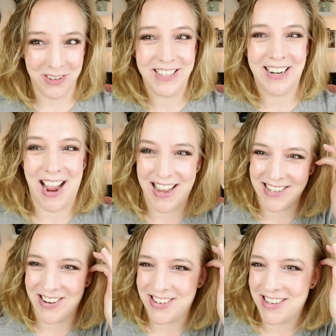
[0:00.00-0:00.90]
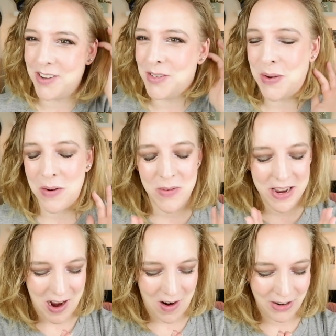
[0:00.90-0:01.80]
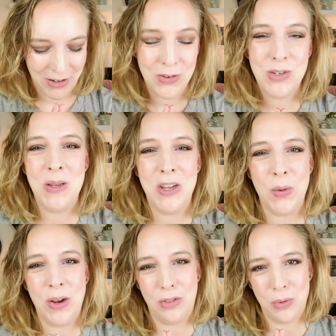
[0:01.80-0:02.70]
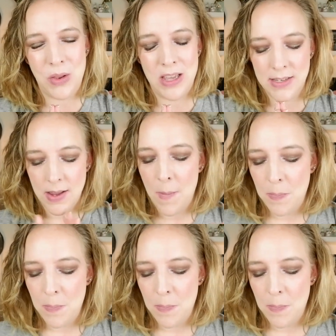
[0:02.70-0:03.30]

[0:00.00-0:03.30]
we're going to ask ourselves when we are going to be going through these.